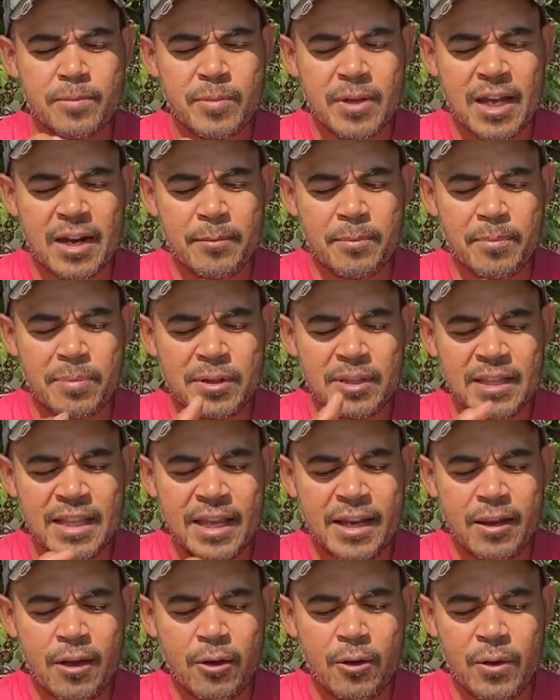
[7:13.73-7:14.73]
kind of
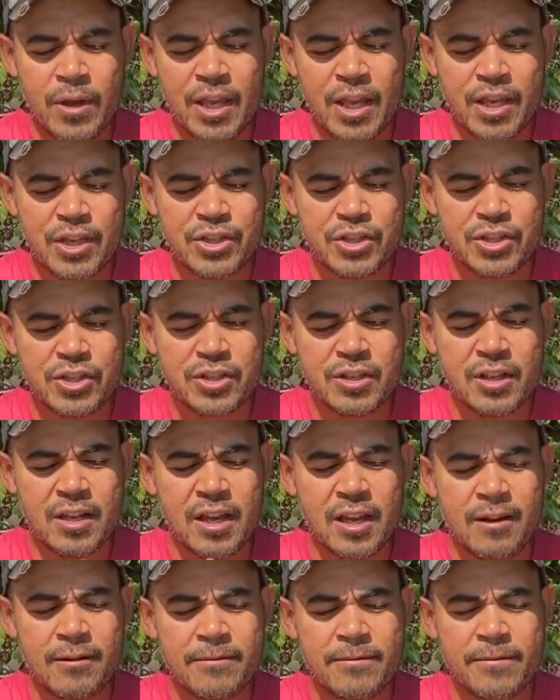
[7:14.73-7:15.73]
Play-Doh-ish
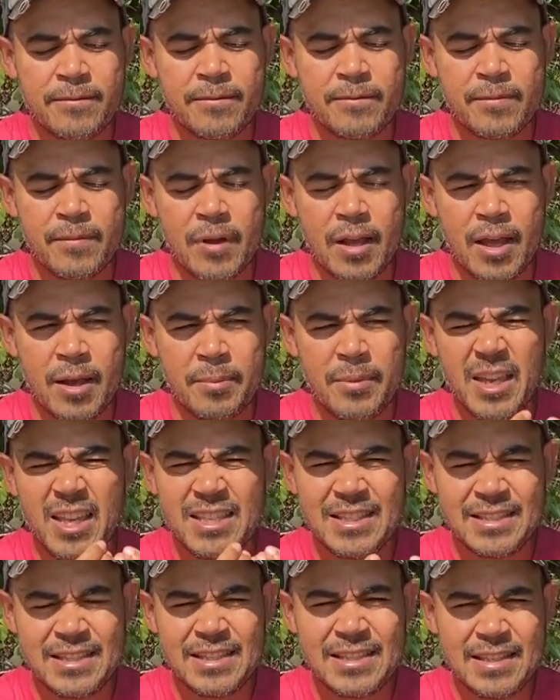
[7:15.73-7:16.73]
kind of
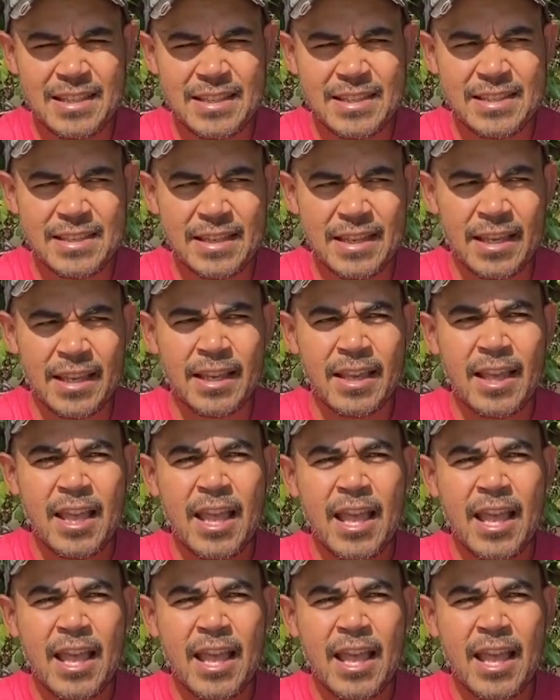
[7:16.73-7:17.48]
consistency